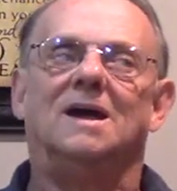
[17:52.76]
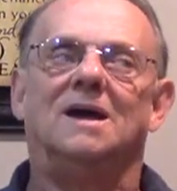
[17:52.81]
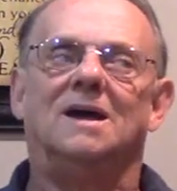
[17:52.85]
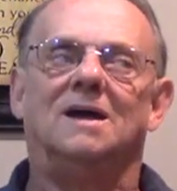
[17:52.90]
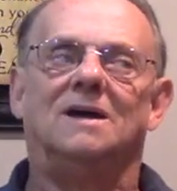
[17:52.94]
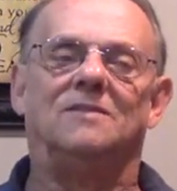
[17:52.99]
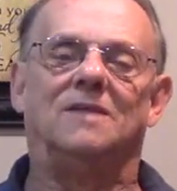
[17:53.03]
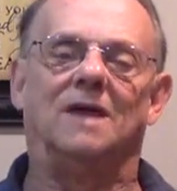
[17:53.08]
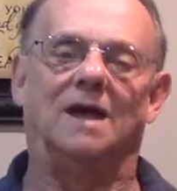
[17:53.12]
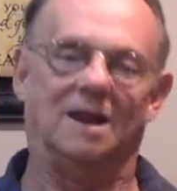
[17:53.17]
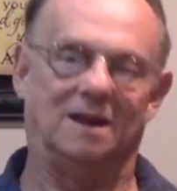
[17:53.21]

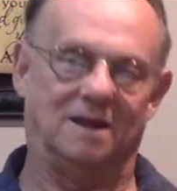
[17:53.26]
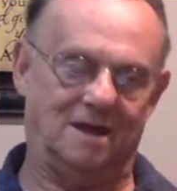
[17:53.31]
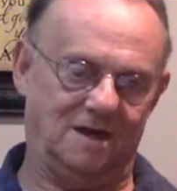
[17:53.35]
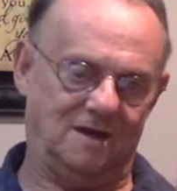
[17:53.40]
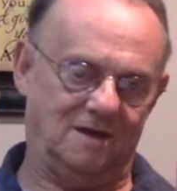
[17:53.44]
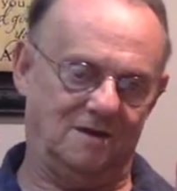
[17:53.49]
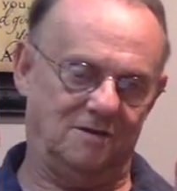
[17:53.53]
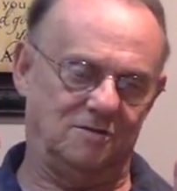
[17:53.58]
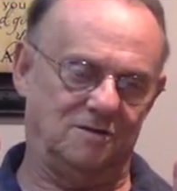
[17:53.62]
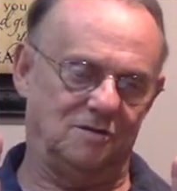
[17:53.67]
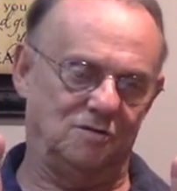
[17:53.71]
that
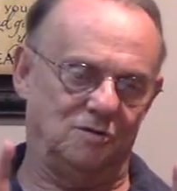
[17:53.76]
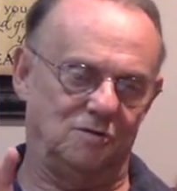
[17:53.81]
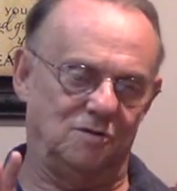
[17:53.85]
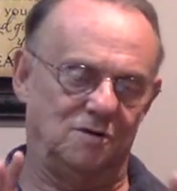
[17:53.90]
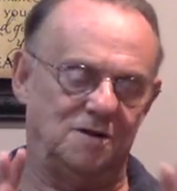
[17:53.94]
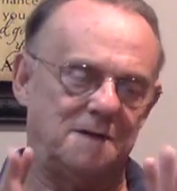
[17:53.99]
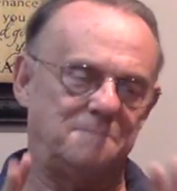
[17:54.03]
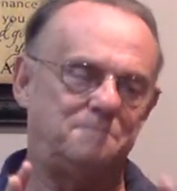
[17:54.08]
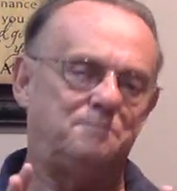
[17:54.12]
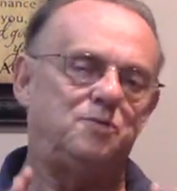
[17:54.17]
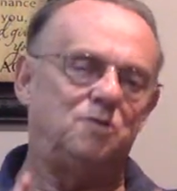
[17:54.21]
the
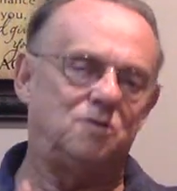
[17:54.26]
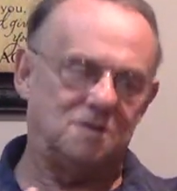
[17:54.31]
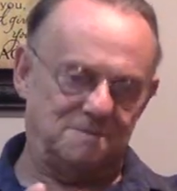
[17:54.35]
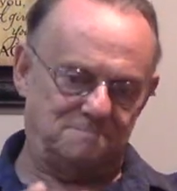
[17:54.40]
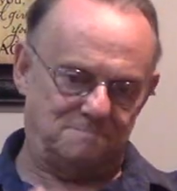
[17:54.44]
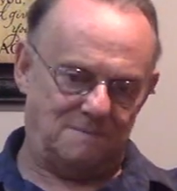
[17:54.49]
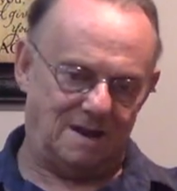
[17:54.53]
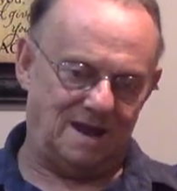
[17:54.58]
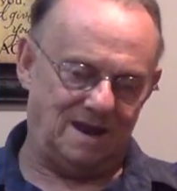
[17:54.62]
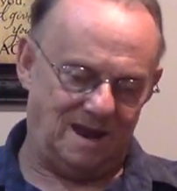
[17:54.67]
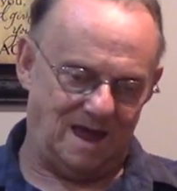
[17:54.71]
Lord had put in
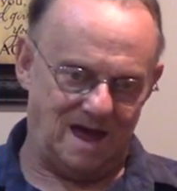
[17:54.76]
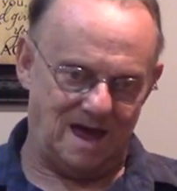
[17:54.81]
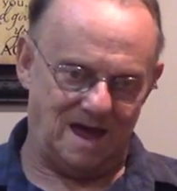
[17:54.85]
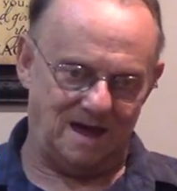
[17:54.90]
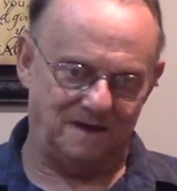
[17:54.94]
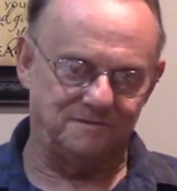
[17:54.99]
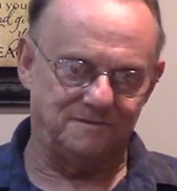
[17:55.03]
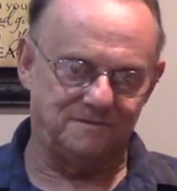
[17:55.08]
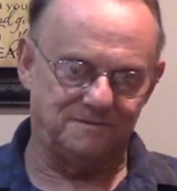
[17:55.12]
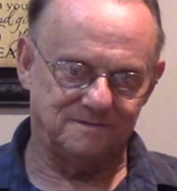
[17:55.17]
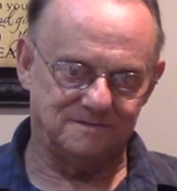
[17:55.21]
my
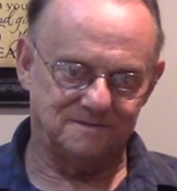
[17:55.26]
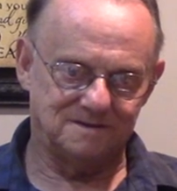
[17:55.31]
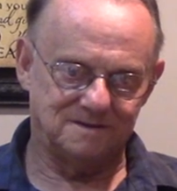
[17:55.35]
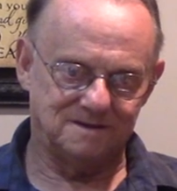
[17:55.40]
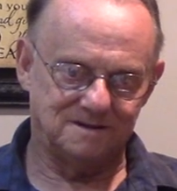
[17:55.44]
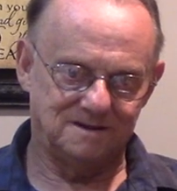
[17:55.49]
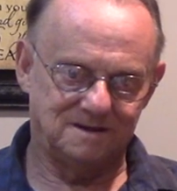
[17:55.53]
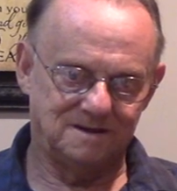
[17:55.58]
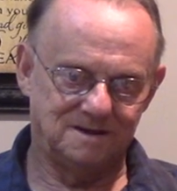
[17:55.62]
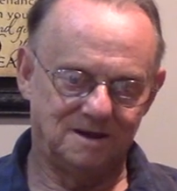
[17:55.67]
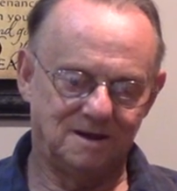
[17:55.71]
life
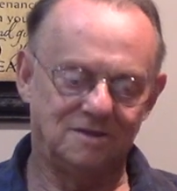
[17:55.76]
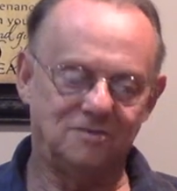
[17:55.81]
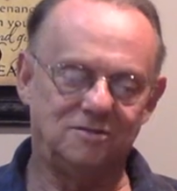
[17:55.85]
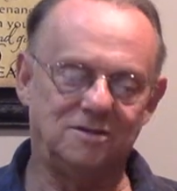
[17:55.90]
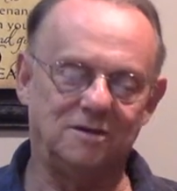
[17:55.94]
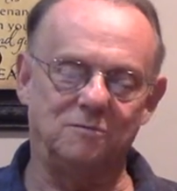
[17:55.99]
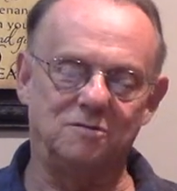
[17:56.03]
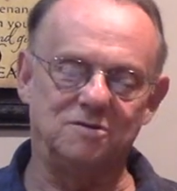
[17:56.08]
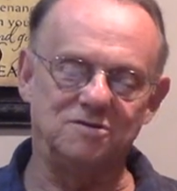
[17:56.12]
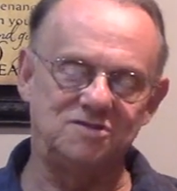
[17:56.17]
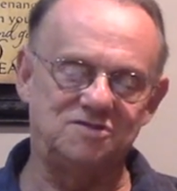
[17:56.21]

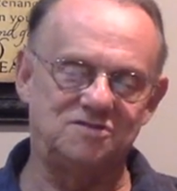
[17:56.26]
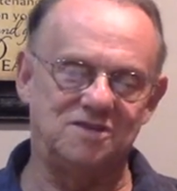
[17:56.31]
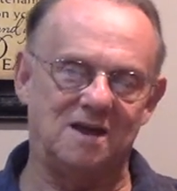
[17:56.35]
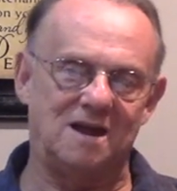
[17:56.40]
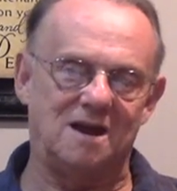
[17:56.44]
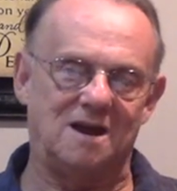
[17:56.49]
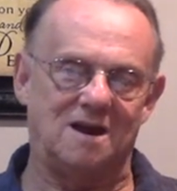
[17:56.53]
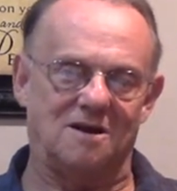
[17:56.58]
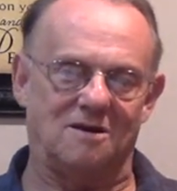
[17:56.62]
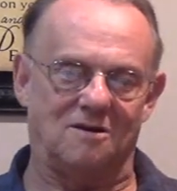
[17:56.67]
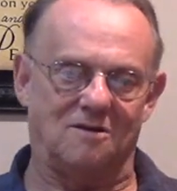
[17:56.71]
that was
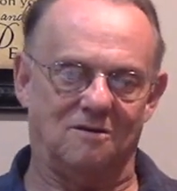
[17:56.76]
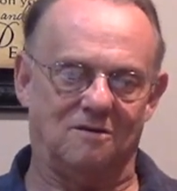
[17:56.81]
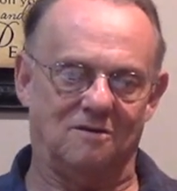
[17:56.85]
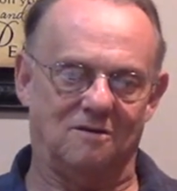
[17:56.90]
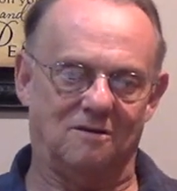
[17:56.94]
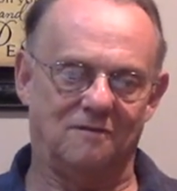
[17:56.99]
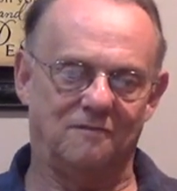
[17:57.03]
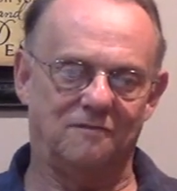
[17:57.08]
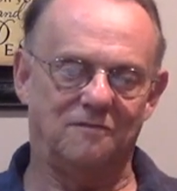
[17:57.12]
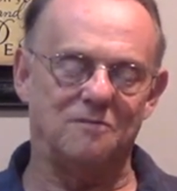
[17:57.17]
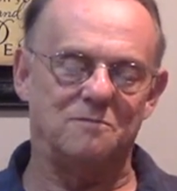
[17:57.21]
there
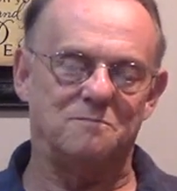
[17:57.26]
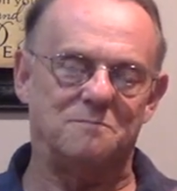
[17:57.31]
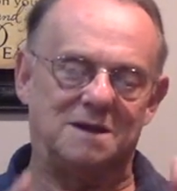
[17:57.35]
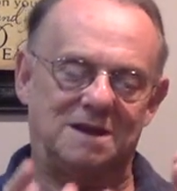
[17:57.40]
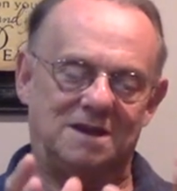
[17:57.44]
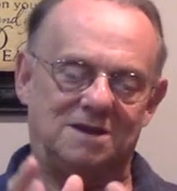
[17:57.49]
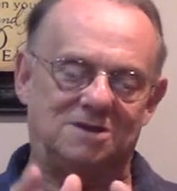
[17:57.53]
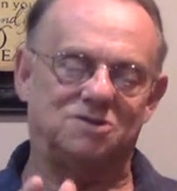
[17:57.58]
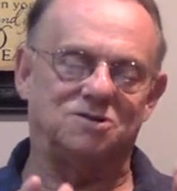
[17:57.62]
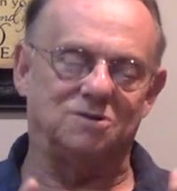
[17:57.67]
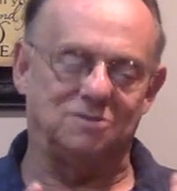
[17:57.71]
for
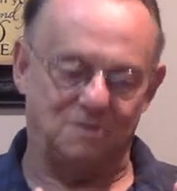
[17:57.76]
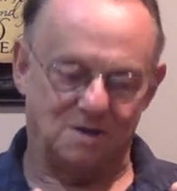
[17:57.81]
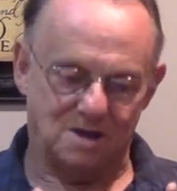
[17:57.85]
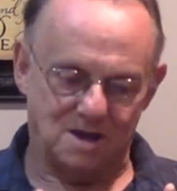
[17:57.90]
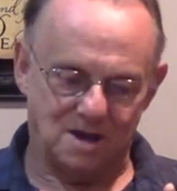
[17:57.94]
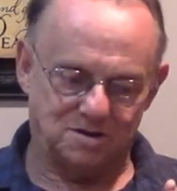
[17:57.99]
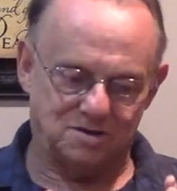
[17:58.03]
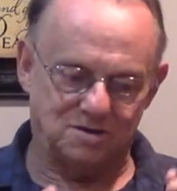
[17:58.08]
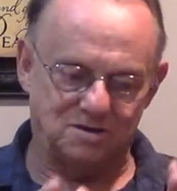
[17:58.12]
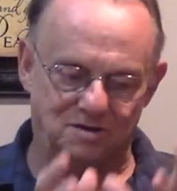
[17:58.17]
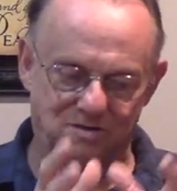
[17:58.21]
me to,
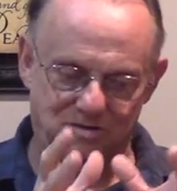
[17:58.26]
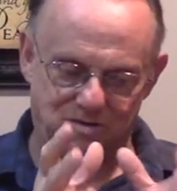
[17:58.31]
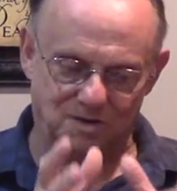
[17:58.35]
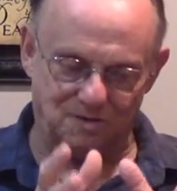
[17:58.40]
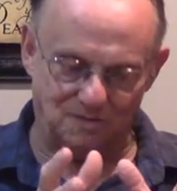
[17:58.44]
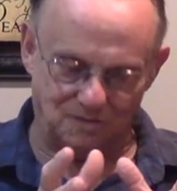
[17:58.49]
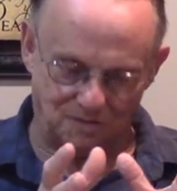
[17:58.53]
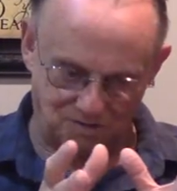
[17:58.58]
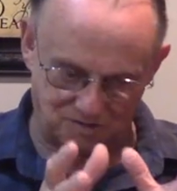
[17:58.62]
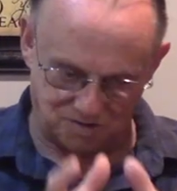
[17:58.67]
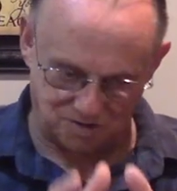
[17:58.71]
to,
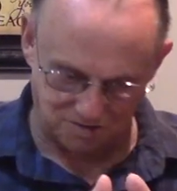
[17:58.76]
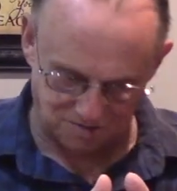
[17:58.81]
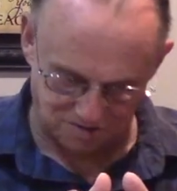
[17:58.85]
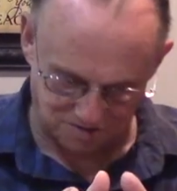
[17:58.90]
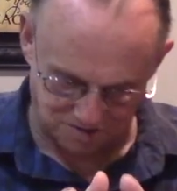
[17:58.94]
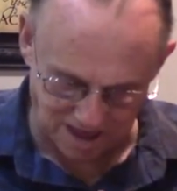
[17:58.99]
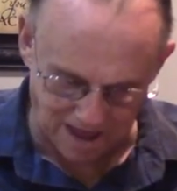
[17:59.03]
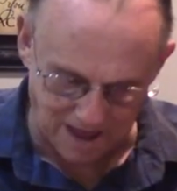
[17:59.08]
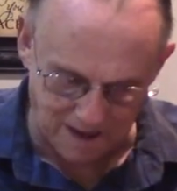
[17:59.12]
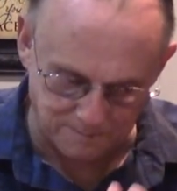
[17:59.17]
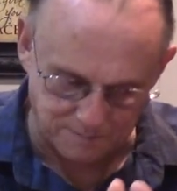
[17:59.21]
to, to
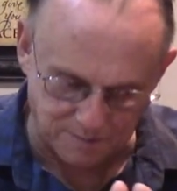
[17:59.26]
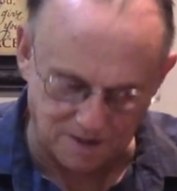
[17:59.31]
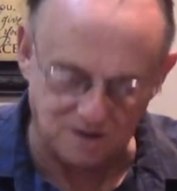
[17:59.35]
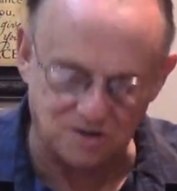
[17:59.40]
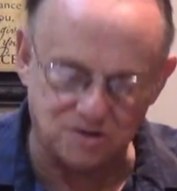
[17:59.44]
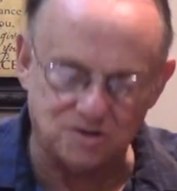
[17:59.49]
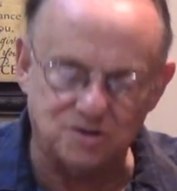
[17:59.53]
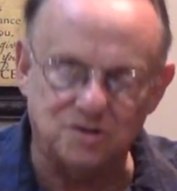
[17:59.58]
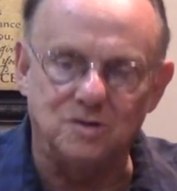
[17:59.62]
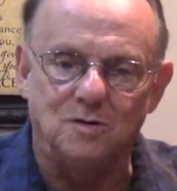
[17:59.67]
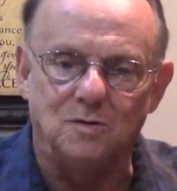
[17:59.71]
tap
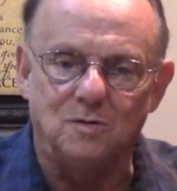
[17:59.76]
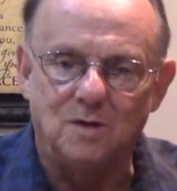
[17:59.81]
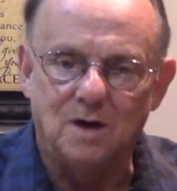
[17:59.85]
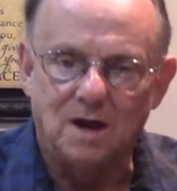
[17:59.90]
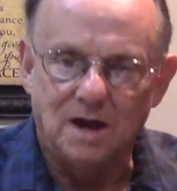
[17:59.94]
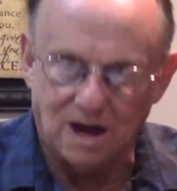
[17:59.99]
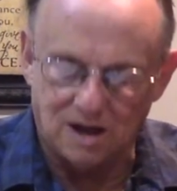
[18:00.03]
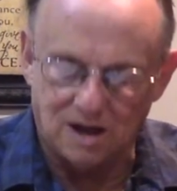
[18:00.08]
into and